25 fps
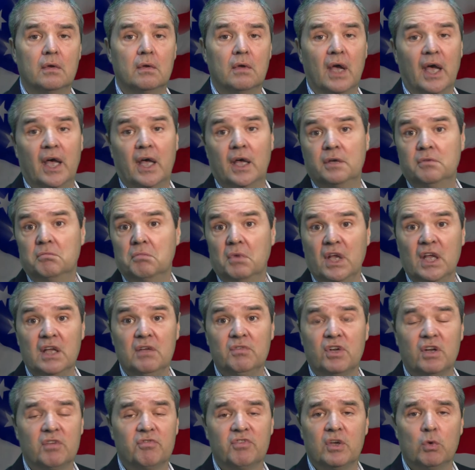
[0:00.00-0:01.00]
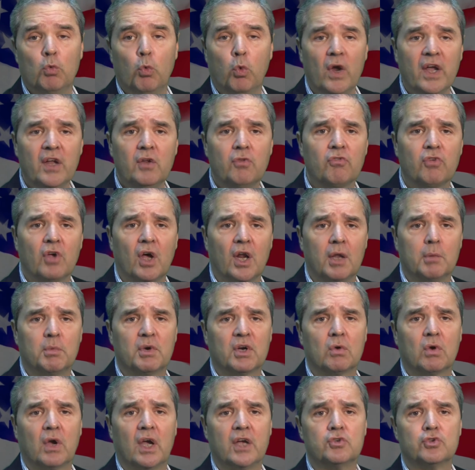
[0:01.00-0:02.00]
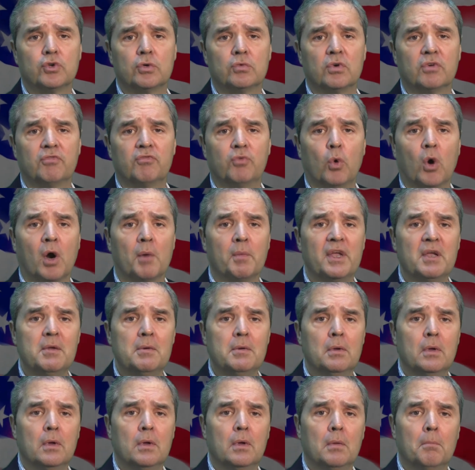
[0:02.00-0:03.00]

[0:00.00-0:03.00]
And even if he wins on immigration reform, he